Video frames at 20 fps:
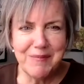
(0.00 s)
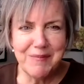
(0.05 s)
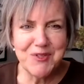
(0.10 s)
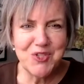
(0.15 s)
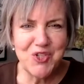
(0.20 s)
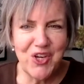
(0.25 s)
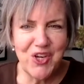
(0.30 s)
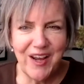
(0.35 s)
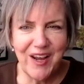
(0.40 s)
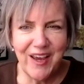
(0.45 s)
is
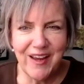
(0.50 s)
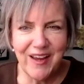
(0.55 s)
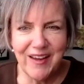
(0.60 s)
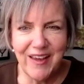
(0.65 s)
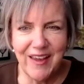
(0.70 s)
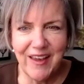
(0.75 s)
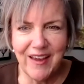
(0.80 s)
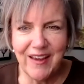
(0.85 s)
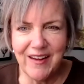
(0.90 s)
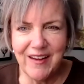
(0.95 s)
Jeanne Ann
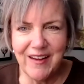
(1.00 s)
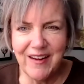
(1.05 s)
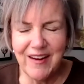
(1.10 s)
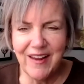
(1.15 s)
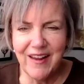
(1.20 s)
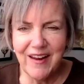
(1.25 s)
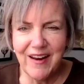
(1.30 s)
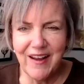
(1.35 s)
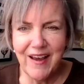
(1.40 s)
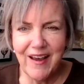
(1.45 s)

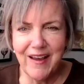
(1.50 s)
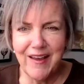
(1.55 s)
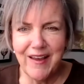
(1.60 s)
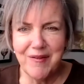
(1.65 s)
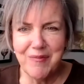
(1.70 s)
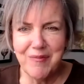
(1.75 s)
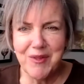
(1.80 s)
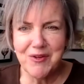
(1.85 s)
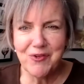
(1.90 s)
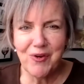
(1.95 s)
and I
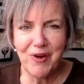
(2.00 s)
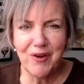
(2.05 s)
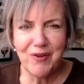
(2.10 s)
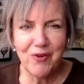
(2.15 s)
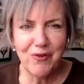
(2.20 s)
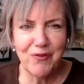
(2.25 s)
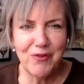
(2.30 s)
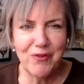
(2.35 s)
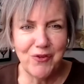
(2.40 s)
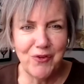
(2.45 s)
am the
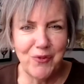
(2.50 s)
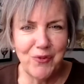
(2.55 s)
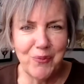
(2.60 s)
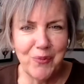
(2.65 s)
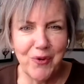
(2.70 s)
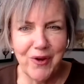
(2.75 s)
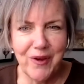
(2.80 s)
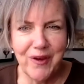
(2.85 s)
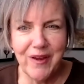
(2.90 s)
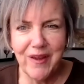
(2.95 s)
director of
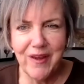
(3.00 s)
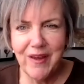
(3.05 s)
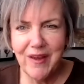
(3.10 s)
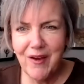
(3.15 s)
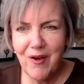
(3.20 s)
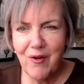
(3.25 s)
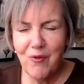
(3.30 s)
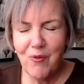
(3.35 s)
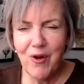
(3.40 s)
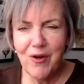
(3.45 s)
Doombrook.
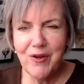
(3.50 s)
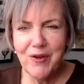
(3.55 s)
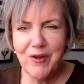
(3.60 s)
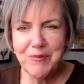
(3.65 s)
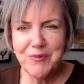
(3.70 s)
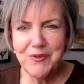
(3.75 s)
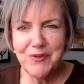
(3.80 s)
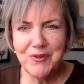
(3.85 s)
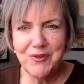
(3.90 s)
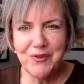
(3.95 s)

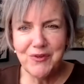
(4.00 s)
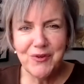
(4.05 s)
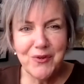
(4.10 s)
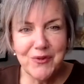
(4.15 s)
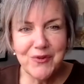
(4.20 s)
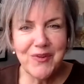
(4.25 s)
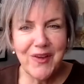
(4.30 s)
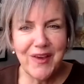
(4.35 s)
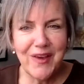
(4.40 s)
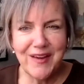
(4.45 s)
Welcome to
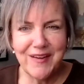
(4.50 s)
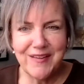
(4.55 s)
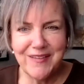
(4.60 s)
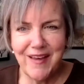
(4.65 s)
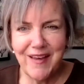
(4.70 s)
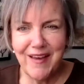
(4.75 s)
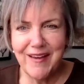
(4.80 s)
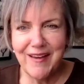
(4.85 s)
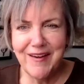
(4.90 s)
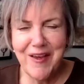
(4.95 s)
Tuesday at
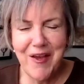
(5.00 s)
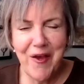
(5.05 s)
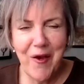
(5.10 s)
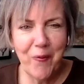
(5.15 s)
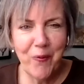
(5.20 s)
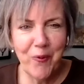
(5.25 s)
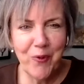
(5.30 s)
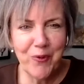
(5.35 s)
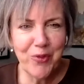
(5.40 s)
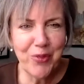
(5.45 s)
10.
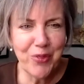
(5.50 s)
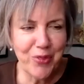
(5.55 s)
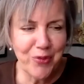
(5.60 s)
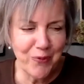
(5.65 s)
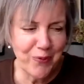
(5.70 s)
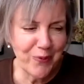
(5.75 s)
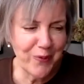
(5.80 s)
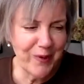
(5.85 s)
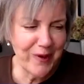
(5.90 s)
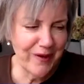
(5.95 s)
We're
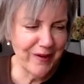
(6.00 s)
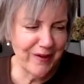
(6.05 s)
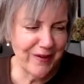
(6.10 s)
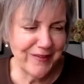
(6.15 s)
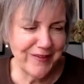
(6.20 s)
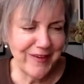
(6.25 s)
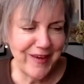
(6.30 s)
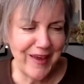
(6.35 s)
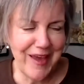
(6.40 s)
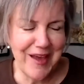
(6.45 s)

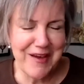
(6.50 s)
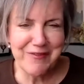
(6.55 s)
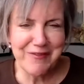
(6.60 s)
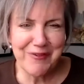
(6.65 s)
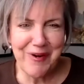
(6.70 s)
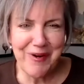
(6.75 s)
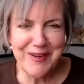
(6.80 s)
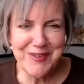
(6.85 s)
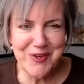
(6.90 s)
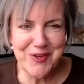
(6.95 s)
thrilled to have
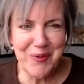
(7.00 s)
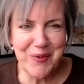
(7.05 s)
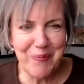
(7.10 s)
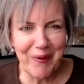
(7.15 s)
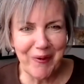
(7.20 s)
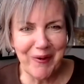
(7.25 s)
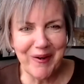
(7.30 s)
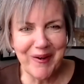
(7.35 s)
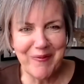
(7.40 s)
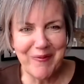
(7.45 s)
Rachel
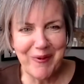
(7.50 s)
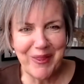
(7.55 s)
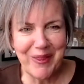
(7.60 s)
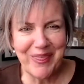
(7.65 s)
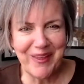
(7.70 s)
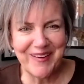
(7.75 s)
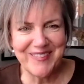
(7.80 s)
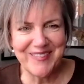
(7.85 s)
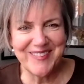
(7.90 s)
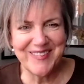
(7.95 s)
Murray with
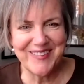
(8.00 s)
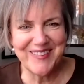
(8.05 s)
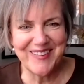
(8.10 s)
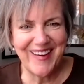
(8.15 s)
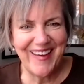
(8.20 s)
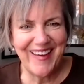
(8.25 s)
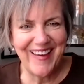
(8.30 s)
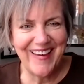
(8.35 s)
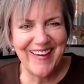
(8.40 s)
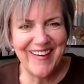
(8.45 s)
us
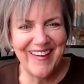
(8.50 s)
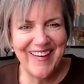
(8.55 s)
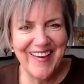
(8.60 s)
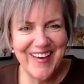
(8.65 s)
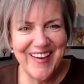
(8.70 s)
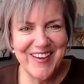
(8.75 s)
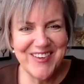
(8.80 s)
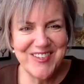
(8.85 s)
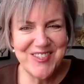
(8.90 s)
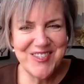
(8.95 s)
today.
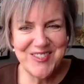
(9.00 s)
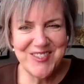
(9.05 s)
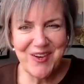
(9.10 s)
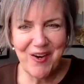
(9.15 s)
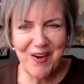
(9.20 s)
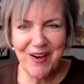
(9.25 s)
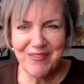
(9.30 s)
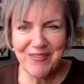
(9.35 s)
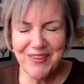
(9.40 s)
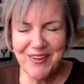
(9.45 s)
She's
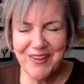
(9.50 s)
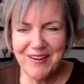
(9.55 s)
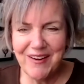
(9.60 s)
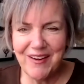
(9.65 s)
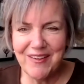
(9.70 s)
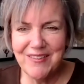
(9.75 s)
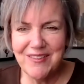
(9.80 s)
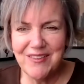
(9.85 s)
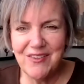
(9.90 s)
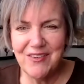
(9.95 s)
awfully
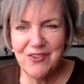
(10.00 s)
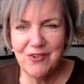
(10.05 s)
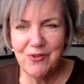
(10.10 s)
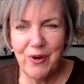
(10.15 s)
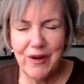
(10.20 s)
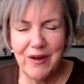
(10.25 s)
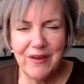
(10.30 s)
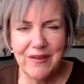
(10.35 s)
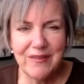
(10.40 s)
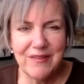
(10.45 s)
nice to
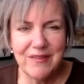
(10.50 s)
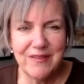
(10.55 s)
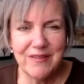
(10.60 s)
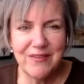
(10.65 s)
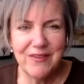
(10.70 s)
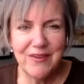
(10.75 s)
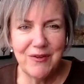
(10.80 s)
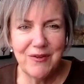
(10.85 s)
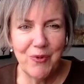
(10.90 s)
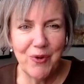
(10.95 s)
join us.
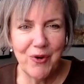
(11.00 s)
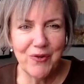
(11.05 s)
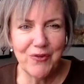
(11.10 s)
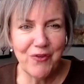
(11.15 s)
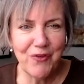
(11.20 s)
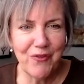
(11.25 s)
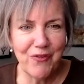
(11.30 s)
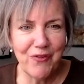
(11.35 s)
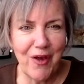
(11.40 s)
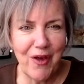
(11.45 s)
She works
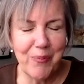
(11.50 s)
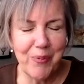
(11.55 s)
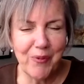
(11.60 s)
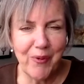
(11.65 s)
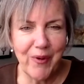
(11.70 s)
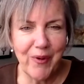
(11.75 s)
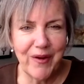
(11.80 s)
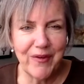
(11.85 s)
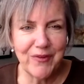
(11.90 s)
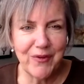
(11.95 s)
for
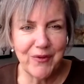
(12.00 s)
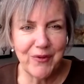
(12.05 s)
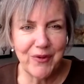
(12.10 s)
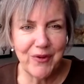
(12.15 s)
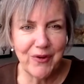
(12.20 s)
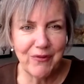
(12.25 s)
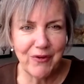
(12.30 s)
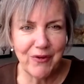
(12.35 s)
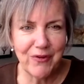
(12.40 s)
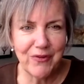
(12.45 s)
Valparaiso
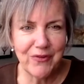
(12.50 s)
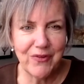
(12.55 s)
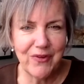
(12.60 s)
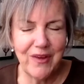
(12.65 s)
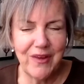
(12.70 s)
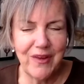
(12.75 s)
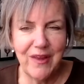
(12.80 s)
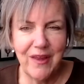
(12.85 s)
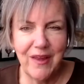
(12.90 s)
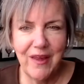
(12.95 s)

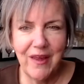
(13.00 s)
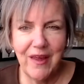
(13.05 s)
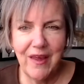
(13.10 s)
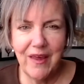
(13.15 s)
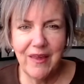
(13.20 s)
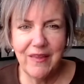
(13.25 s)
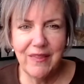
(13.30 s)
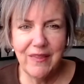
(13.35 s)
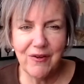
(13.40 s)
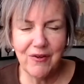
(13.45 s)
University
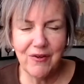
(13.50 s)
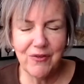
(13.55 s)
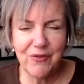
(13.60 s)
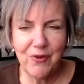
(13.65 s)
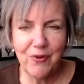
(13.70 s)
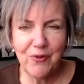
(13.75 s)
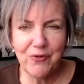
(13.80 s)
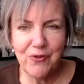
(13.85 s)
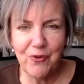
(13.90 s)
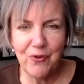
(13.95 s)
in their
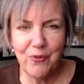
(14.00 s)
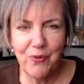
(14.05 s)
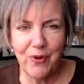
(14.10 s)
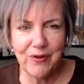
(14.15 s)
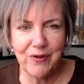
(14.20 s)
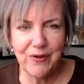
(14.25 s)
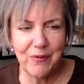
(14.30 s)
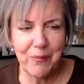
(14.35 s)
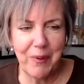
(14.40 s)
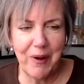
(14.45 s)
social
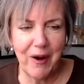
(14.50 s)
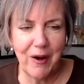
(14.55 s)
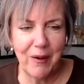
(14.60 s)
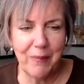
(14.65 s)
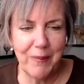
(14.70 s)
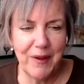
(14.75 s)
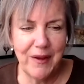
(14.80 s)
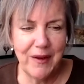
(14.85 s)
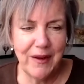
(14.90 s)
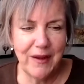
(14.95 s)
work
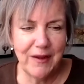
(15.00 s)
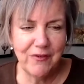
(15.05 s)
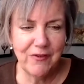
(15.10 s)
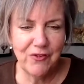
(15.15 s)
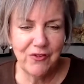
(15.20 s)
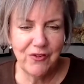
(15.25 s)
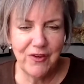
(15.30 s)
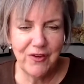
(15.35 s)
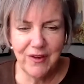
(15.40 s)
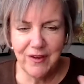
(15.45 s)
department, and
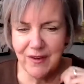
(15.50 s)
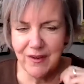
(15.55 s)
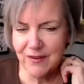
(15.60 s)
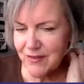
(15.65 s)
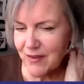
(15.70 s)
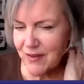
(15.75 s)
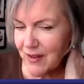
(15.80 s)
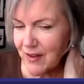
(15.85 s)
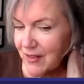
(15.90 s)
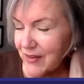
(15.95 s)
she
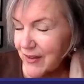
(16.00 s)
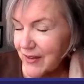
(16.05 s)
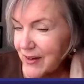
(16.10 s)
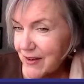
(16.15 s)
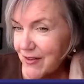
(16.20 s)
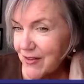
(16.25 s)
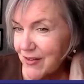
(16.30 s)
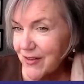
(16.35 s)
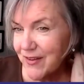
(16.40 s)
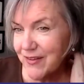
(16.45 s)
is a
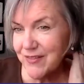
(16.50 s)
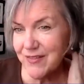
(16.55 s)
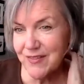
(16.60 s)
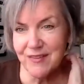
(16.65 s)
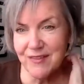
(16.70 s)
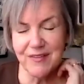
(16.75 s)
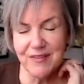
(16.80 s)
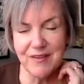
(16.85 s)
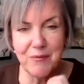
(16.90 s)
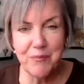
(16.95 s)
clinical
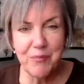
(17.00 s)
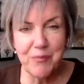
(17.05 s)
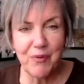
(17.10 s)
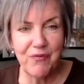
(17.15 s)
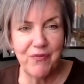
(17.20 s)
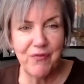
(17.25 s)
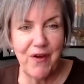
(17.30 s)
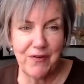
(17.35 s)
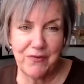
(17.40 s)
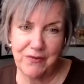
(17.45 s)
assistant
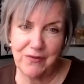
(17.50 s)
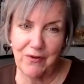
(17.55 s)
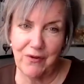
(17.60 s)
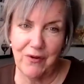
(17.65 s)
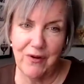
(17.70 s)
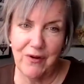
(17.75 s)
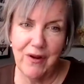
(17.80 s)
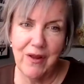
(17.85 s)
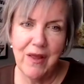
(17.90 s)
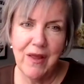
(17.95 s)

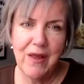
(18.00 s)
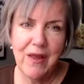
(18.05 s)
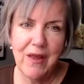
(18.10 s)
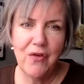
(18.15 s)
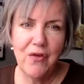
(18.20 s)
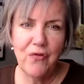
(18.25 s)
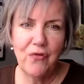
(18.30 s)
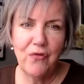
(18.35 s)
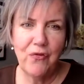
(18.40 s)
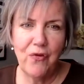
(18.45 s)
professor.
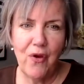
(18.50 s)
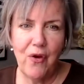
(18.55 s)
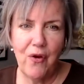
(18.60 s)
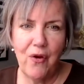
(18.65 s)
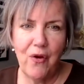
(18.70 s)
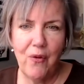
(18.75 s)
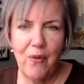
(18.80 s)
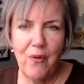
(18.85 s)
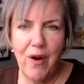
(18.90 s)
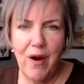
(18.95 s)

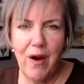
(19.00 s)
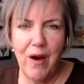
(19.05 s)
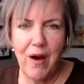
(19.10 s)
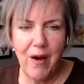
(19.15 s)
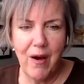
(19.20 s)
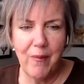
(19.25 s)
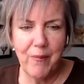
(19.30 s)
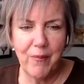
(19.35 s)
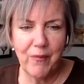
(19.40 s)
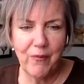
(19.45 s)

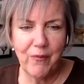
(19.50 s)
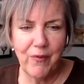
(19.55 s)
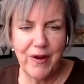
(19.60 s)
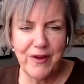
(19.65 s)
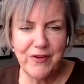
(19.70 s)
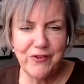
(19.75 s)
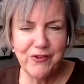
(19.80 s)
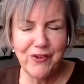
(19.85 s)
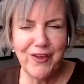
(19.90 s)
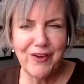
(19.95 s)

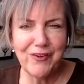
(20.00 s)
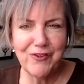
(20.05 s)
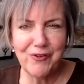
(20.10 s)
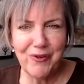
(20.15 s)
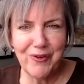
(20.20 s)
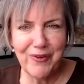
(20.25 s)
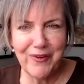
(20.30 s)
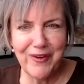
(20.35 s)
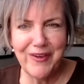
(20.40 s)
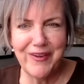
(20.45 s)
Rachel
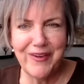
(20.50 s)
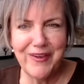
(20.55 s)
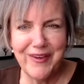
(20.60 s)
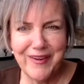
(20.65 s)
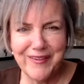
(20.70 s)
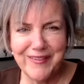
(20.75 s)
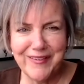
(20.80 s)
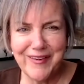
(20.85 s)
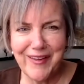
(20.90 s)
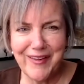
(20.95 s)
actually
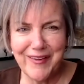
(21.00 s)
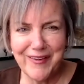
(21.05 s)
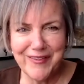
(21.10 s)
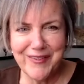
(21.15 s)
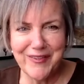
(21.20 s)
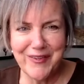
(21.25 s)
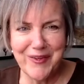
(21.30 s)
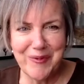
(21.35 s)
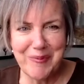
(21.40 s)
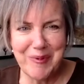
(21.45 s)
can tell us
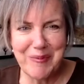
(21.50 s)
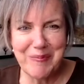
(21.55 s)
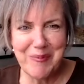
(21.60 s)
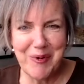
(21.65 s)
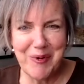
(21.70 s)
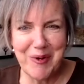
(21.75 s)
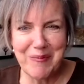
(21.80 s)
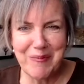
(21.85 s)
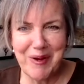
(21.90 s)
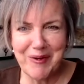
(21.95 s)
a little bit
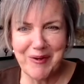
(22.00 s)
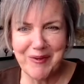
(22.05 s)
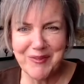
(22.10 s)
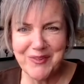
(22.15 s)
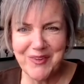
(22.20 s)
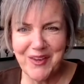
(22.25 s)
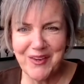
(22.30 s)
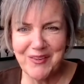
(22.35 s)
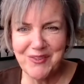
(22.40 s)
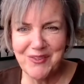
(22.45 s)
more about
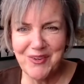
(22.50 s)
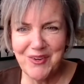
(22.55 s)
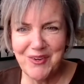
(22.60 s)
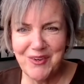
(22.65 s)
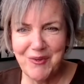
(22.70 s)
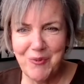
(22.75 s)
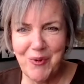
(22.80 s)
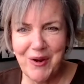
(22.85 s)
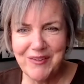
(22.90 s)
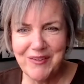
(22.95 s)
herself. She
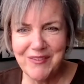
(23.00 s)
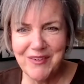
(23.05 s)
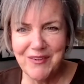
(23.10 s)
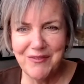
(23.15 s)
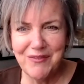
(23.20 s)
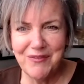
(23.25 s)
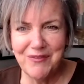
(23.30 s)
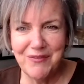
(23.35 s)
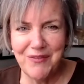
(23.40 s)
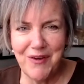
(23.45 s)
went to
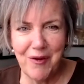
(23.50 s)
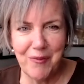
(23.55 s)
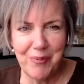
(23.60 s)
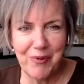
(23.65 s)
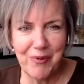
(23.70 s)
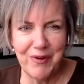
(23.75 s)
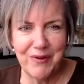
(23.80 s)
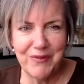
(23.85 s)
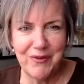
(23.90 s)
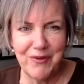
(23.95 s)

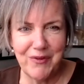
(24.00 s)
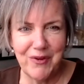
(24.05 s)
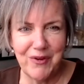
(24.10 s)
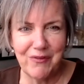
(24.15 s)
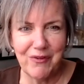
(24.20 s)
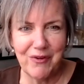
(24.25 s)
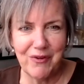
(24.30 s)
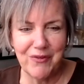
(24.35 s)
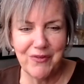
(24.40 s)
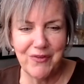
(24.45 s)
Valparaiso
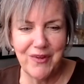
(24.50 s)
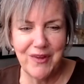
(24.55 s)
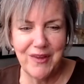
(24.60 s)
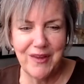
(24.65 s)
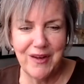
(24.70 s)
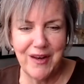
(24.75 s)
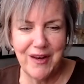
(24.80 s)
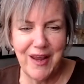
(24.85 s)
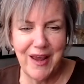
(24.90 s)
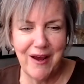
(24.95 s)
University
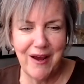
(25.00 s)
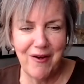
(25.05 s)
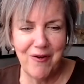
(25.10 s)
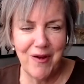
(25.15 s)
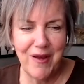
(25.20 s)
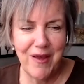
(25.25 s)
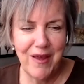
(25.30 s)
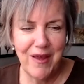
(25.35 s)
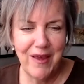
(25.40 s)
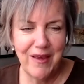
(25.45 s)
and now
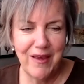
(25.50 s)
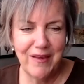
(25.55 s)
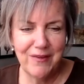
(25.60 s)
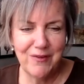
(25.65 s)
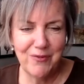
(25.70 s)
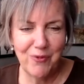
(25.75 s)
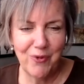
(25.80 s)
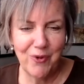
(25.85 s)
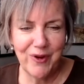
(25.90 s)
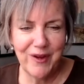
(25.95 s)

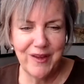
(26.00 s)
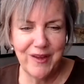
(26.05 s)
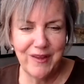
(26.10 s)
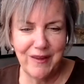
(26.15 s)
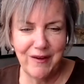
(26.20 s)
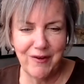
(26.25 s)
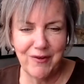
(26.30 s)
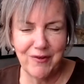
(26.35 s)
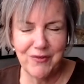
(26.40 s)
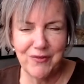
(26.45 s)
is working
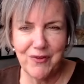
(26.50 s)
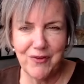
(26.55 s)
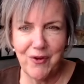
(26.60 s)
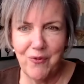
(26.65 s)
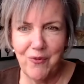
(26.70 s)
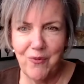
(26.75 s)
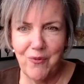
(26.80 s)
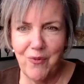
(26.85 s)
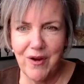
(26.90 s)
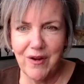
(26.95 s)
there. So,
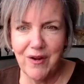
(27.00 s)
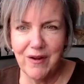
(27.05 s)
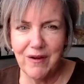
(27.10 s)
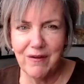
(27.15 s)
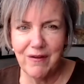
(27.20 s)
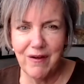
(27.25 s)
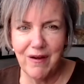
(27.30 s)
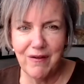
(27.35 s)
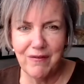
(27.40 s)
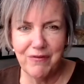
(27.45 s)
what
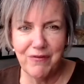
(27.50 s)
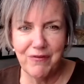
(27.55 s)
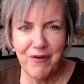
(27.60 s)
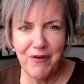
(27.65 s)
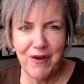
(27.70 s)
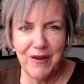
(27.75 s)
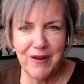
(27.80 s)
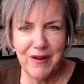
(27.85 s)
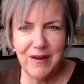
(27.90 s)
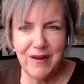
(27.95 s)
a
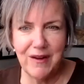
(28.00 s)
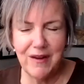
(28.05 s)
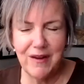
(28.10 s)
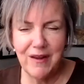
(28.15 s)
fun